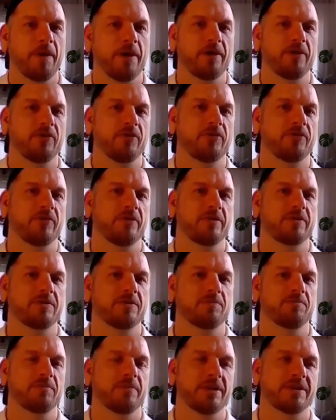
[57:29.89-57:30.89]

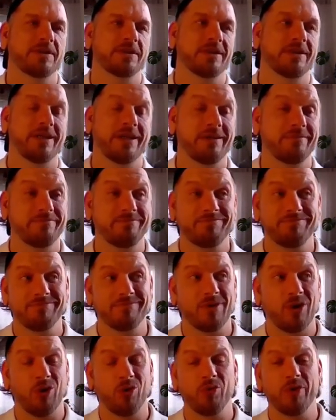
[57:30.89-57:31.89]
is basically
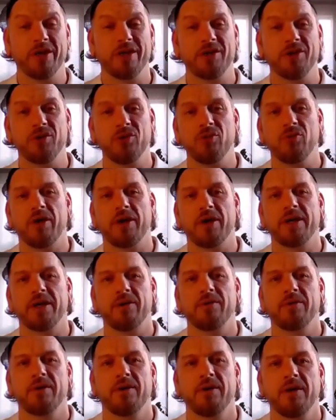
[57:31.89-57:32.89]
all we can do right now,